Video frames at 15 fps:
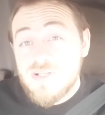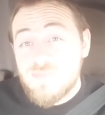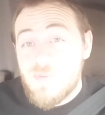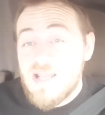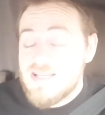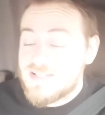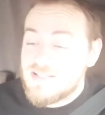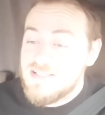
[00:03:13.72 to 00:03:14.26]
is
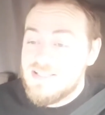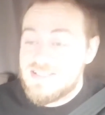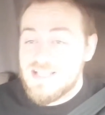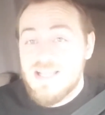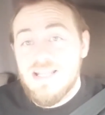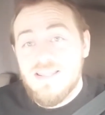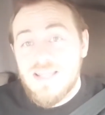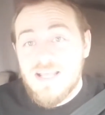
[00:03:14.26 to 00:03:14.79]
basically
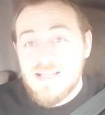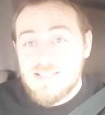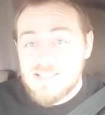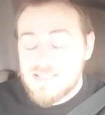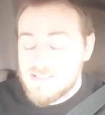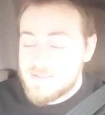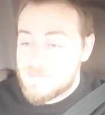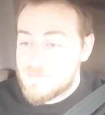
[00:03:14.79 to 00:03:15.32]
saying that
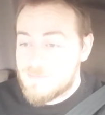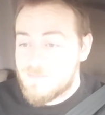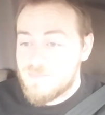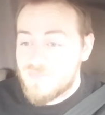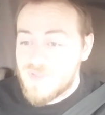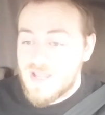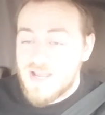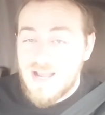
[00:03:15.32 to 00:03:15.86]

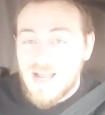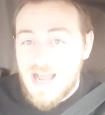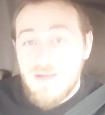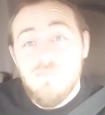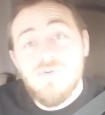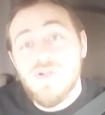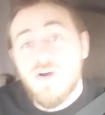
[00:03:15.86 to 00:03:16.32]
I'm